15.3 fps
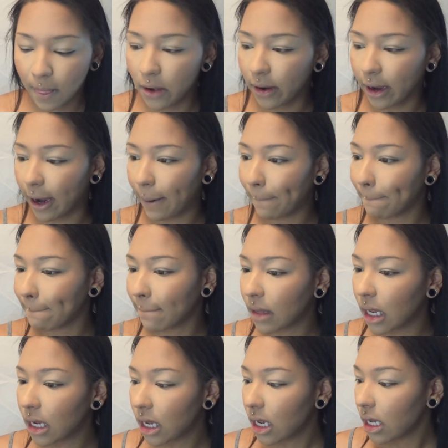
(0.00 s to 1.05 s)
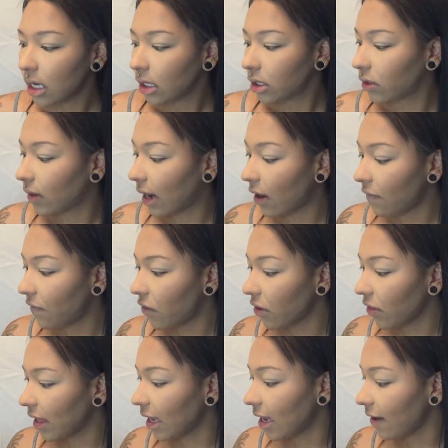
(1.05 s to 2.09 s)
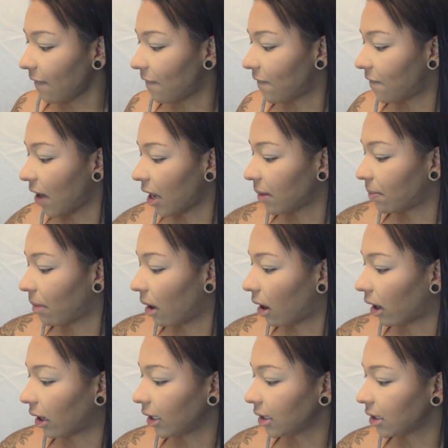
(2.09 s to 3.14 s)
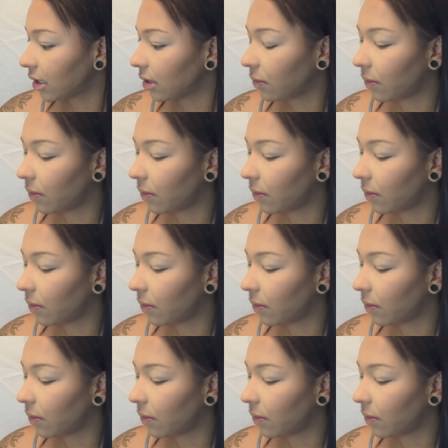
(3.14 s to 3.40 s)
Okay, so now for the fun part,